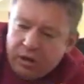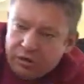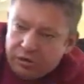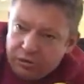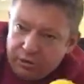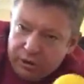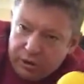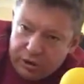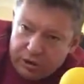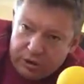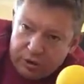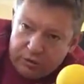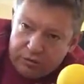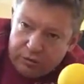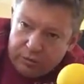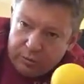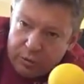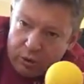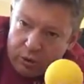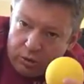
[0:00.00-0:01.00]
So we're going to use
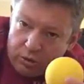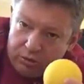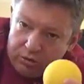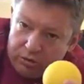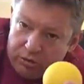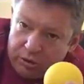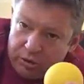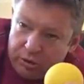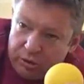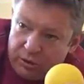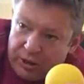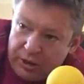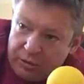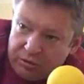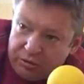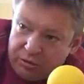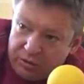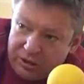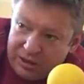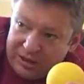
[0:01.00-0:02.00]
the ball to
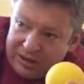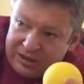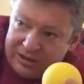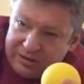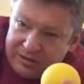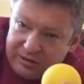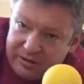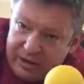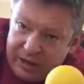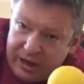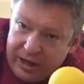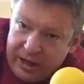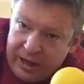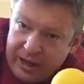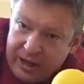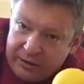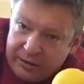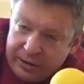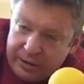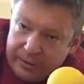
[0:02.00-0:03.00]
help to release that
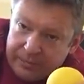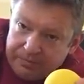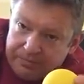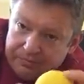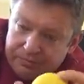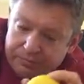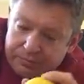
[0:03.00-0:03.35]
area.